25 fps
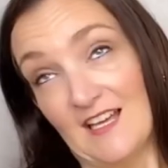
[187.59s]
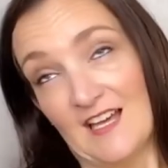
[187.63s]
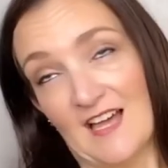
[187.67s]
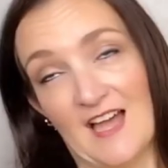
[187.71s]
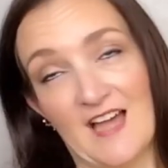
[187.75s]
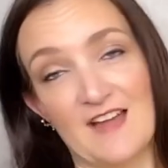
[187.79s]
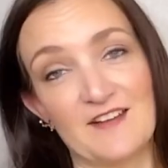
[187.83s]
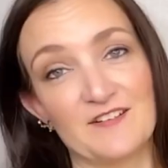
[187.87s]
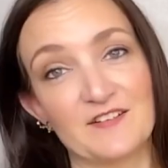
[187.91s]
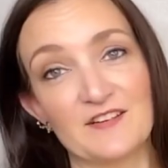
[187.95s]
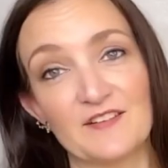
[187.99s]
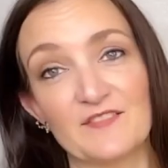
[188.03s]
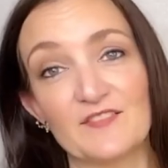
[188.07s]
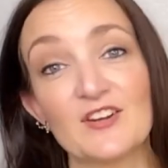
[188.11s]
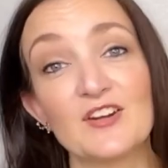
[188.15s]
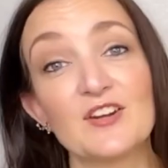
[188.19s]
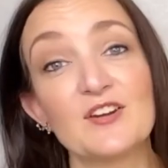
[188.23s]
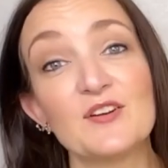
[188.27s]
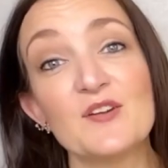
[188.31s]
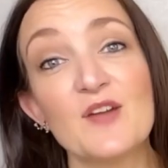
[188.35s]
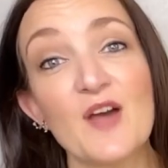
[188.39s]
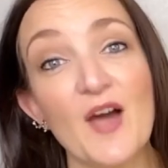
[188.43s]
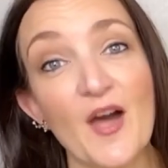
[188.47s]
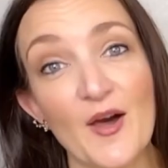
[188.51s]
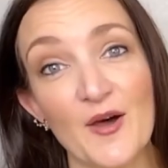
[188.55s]
I don't even
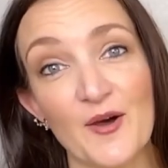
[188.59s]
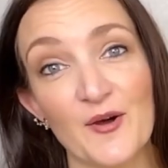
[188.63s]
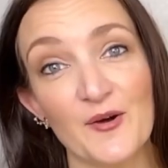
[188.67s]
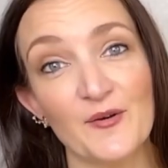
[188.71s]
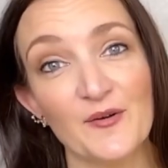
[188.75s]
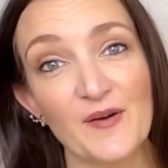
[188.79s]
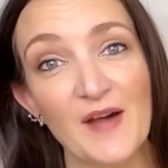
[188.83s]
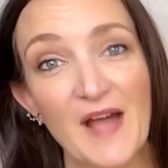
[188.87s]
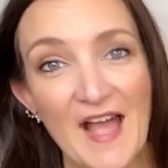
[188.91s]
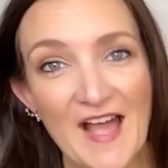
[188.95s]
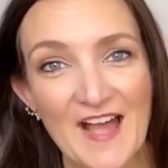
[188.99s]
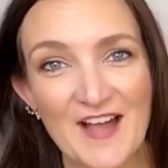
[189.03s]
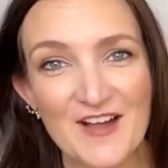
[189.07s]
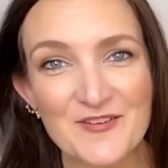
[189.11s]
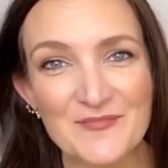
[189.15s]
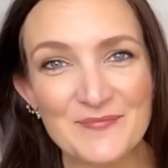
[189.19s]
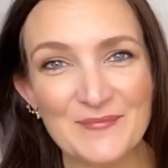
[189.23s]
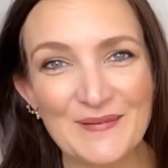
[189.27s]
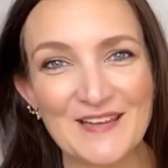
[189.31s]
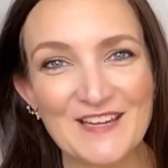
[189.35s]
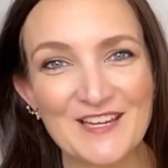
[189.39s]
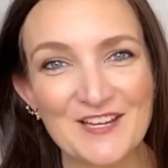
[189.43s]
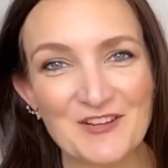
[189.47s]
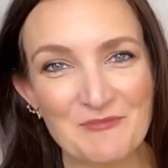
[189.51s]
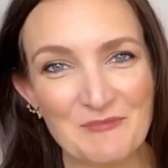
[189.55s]
know how
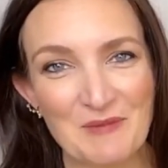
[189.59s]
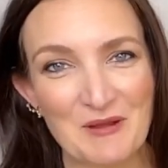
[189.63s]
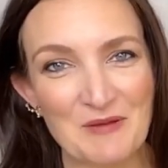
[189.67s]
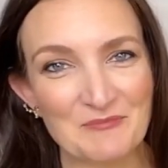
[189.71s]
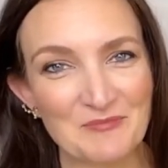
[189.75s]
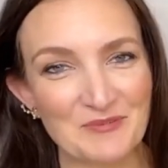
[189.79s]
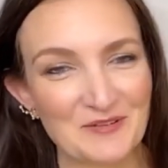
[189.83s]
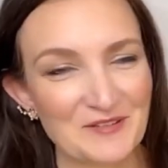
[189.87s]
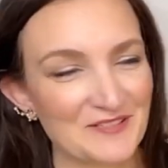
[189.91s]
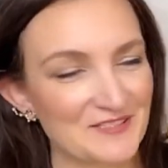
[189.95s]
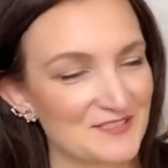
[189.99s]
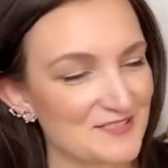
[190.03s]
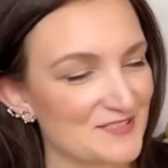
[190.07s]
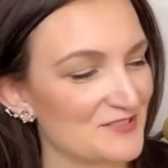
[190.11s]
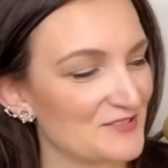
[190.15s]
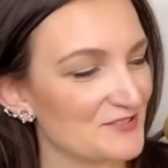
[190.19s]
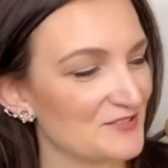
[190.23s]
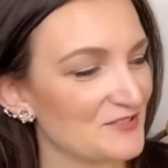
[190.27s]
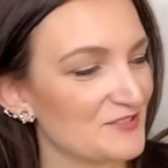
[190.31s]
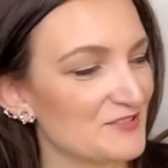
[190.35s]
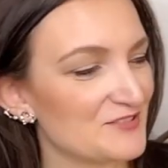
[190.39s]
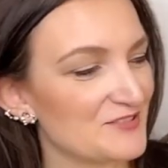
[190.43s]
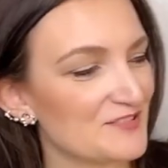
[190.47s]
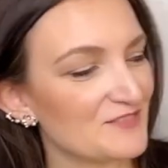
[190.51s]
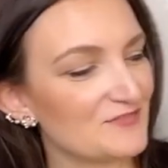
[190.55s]
many member
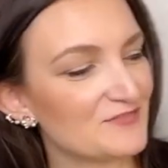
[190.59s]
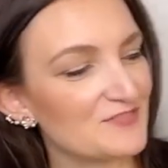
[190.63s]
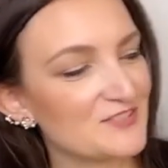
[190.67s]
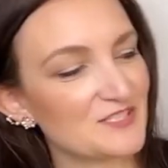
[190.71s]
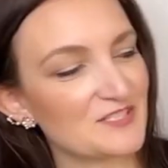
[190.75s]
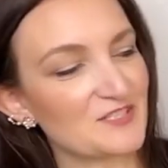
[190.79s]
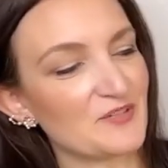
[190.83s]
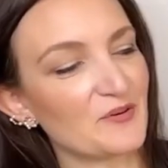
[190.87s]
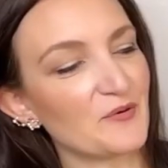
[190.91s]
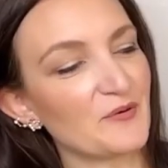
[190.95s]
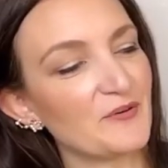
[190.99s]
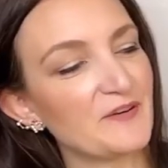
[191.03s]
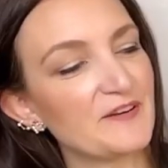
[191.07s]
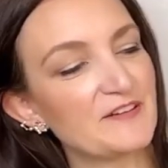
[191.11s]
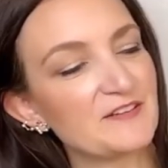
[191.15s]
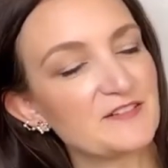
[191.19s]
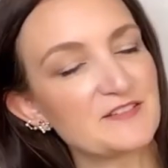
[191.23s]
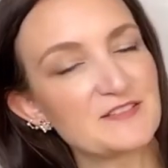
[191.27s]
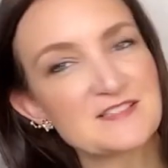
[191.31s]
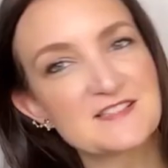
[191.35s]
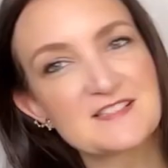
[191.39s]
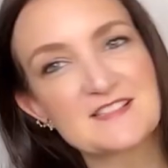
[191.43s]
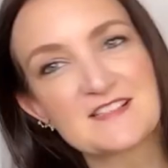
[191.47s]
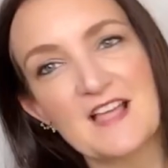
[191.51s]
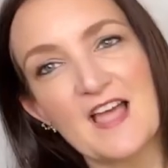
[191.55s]
exclusive
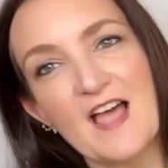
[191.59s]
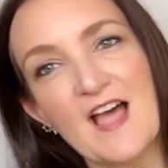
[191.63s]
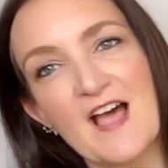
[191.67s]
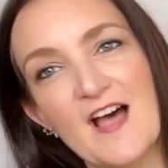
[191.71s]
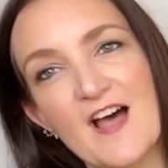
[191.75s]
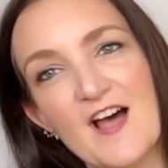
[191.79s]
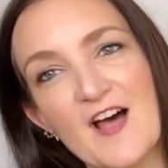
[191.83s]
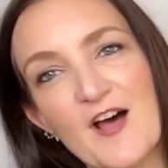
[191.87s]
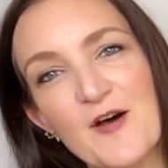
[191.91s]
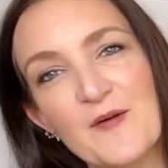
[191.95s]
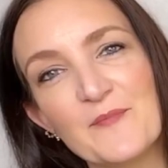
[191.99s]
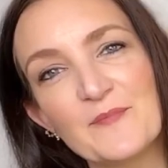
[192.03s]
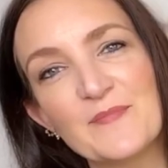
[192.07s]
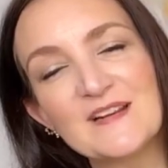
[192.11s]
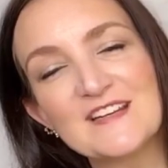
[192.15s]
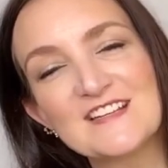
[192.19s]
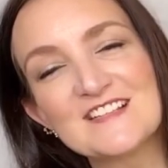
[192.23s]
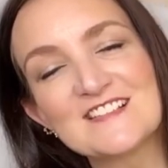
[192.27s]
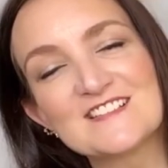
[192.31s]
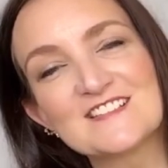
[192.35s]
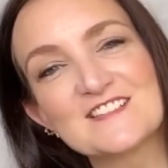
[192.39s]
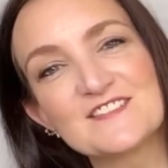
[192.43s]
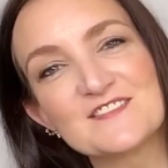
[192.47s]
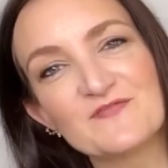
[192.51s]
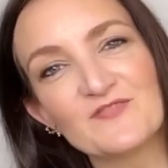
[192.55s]
tutorials, um, but
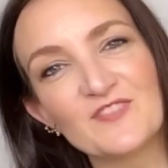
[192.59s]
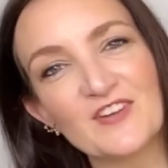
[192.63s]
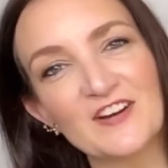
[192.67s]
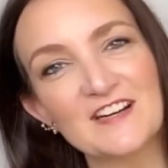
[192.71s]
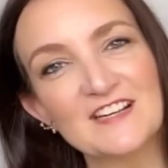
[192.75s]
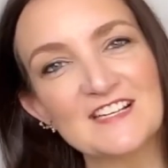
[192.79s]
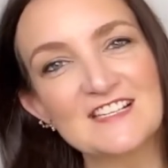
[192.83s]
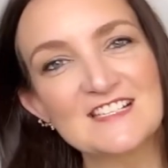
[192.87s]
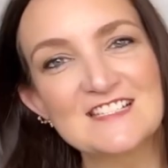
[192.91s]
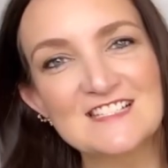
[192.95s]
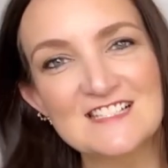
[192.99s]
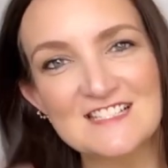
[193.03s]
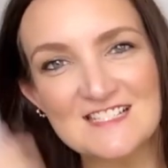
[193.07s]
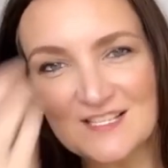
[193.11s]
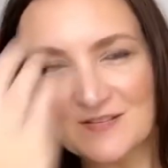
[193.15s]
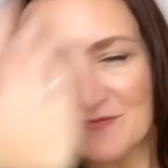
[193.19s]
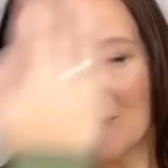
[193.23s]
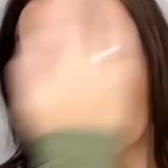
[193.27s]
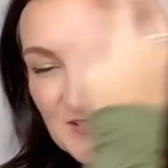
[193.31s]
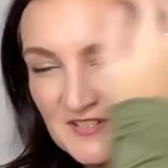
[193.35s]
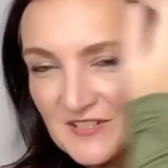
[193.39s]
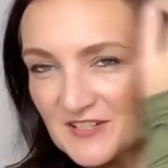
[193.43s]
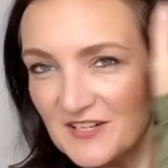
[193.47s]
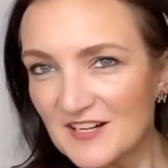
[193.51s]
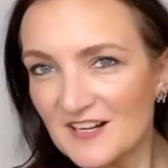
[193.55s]
it's very
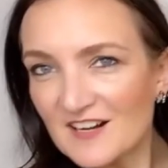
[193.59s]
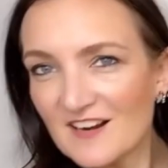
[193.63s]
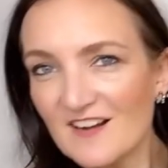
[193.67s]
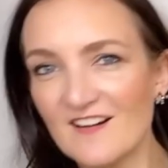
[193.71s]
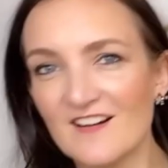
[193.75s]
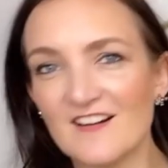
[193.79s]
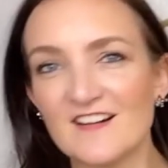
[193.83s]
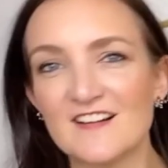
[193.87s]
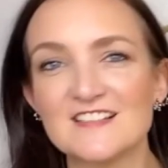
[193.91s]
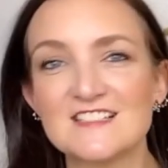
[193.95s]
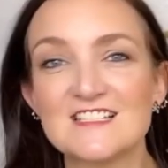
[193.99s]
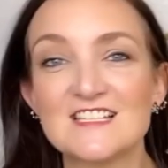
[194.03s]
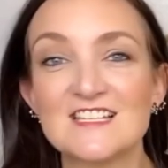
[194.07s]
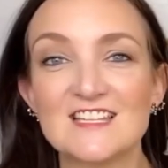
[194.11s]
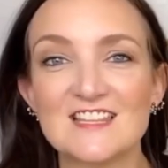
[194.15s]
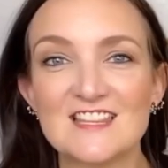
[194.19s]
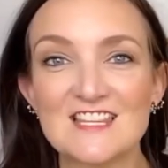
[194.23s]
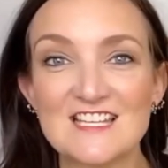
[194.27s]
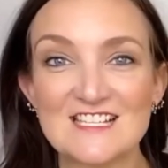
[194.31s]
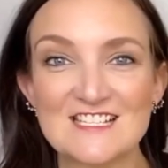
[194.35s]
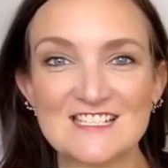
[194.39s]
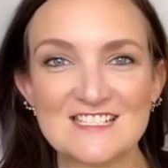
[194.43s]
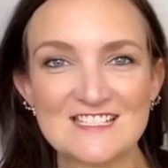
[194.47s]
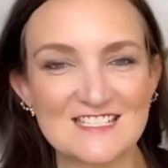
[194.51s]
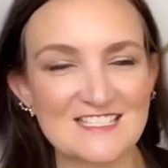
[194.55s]
similar uh, to
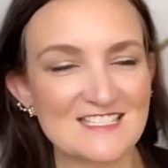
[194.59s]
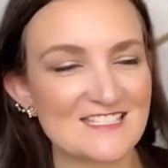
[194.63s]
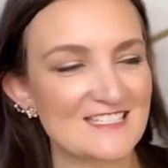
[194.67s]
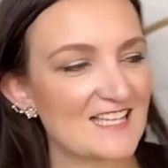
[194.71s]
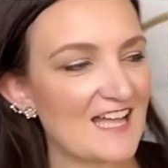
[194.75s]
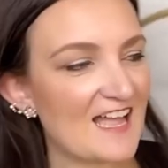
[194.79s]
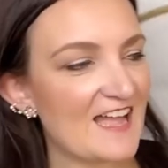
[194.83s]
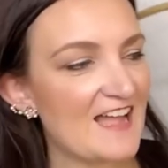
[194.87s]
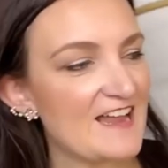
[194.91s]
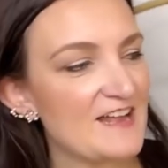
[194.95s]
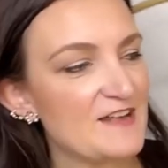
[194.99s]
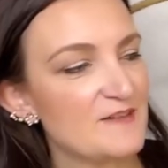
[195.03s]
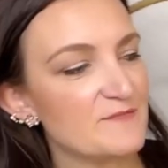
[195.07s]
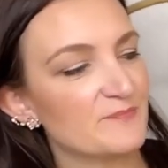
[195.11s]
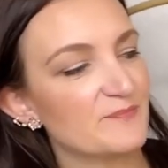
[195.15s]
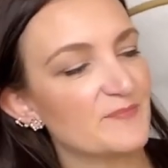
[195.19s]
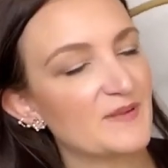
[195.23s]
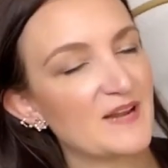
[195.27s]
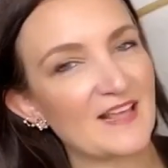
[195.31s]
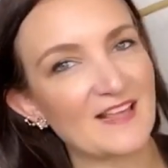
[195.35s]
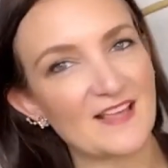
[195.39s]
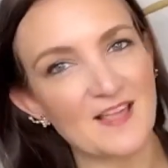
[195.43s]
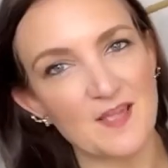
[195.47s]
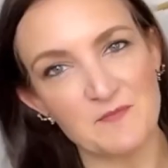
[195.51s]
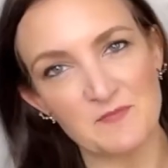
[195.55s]
this design, but
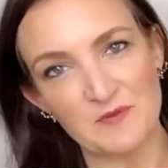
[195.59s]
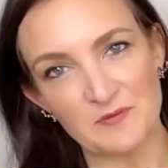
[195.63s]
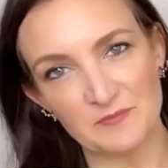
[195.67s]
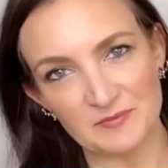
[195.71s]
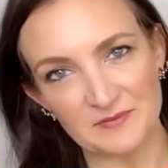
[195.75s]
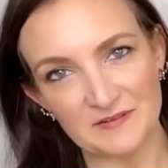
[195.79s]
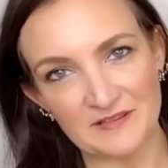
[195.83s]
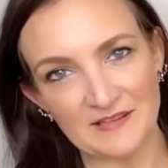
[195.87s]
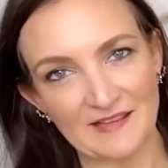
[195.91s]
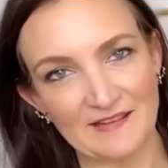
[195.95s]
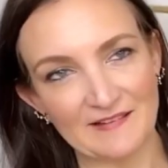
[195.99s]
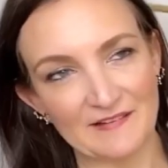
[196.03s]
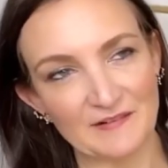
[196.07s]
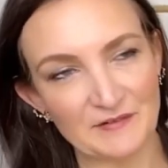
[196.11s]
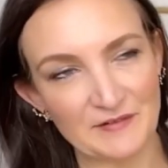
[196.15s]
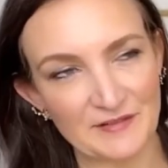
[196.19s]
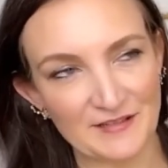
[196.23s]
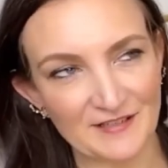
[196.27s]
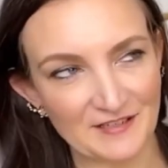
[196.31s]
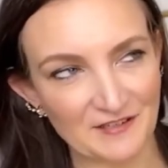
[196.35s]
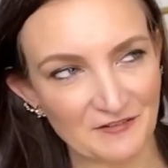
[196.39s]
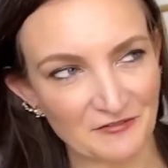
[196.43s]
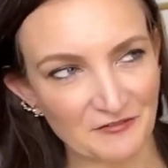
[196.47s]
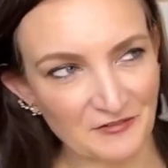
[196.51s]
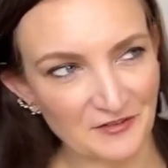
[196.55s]
I came up with the Hello
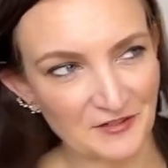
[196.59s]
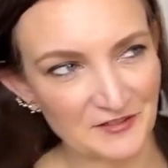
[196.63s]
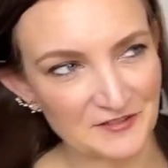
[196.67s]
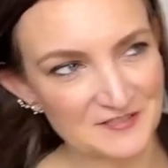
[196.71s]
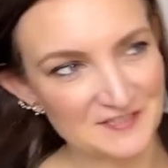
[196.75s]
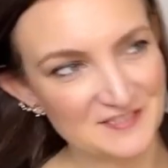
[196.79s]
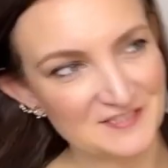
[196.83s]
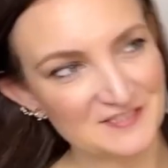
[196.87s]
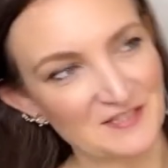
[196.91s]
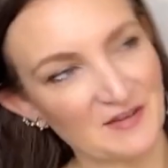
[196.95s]
Kitty first.